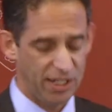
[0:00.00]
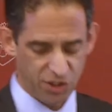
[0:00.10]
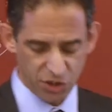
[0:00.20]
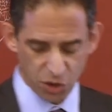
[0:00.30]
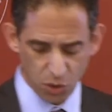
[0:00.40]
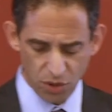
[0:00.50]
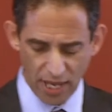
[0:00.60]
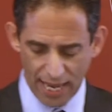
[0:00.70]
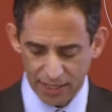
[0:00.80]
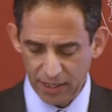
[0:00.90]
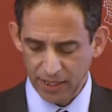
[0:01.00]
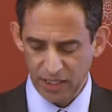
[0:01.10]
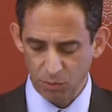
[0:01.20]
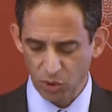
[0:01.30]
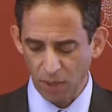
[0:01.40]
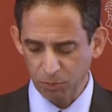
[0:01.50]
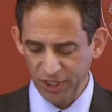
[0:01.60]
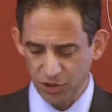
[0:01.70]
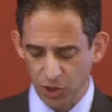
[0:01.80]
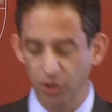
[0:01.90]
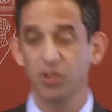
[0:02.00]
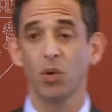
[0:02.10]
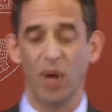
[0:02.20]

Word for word: and to do that, he abruptly turned